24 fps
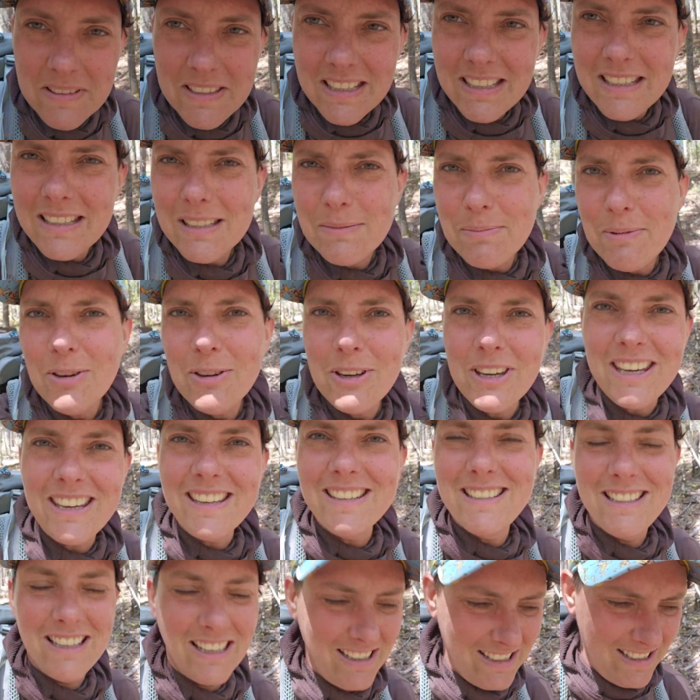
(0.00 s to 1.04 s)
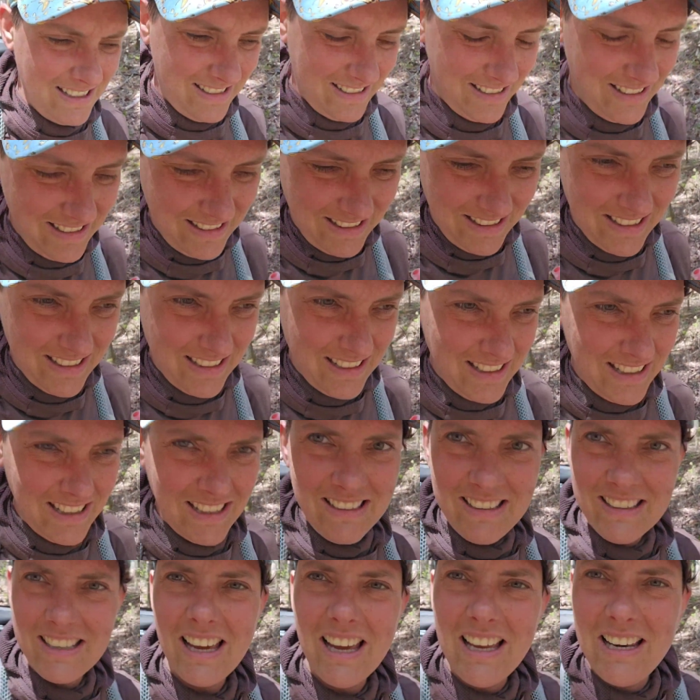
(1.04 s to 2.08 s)
did the Smokies.
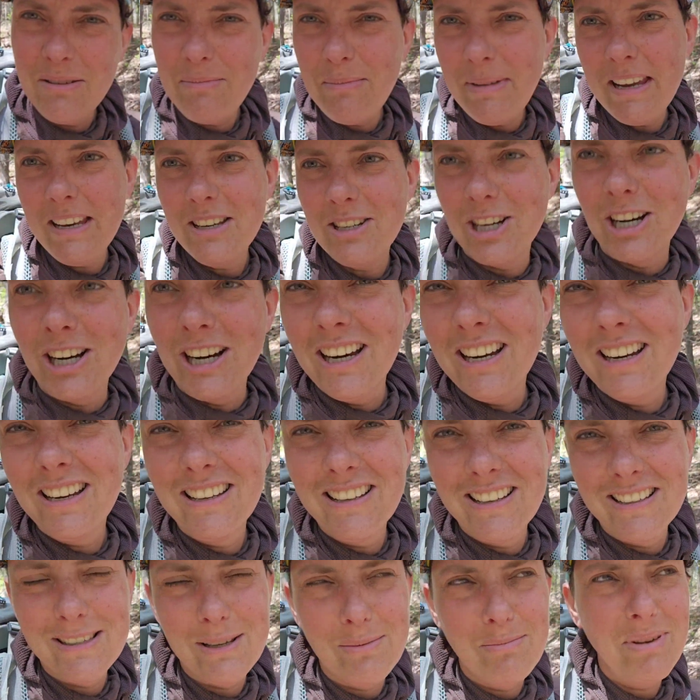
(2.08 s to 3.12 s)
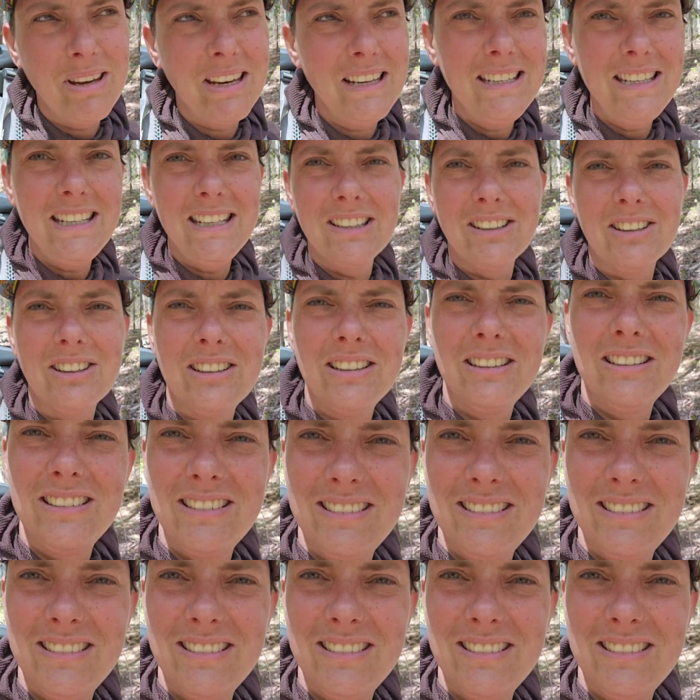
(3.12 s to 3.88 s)
That's kind of major. It's a big deal.